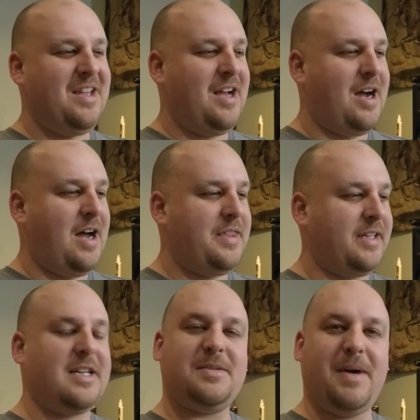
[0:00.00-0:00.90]
I
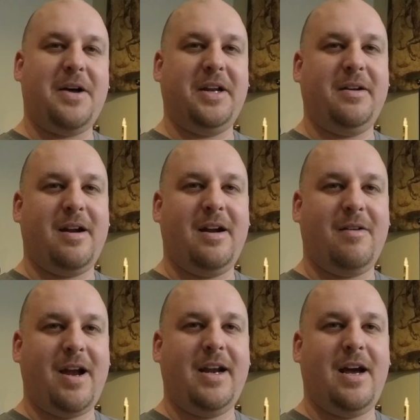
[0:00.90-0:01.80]
think that's about it
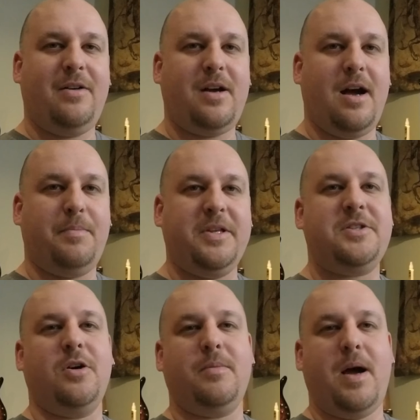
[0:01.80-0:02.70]
right now. Please
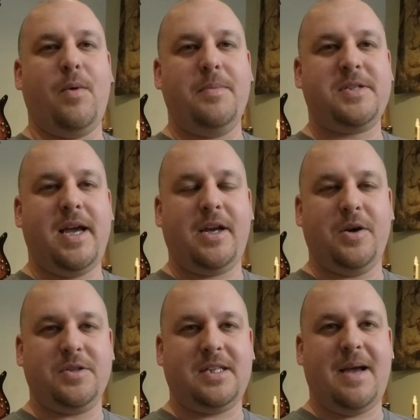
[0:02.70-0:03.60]
go to my website,
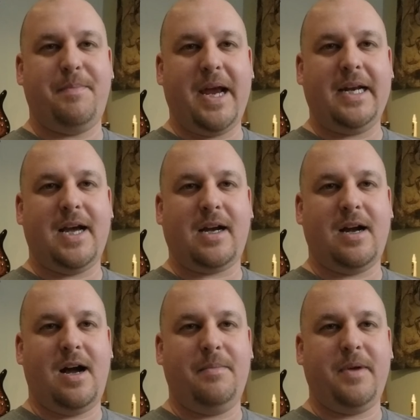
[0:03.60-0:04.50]

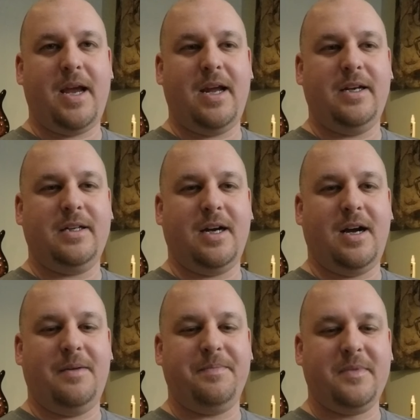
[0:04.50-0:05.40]
ghostlabband.com,
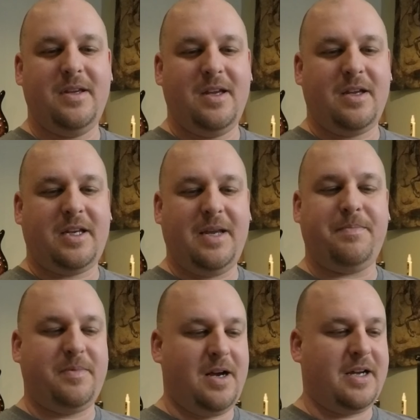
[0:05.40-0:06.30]
and
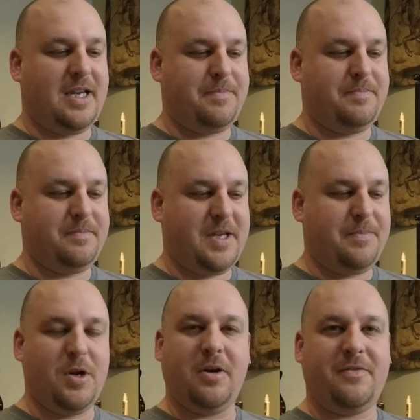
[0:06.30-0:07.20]

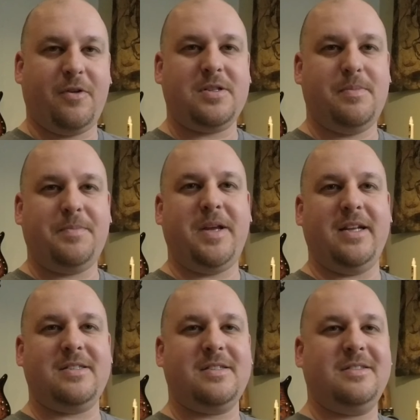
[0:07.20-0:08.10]
keep noted for some
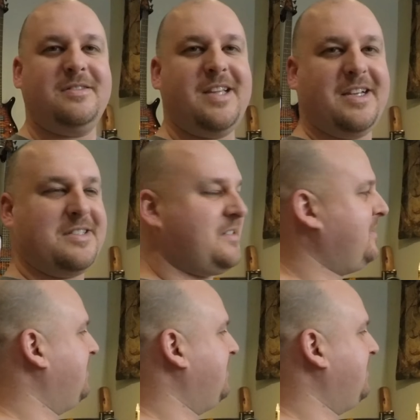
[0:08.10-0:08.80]
updates. Thanks.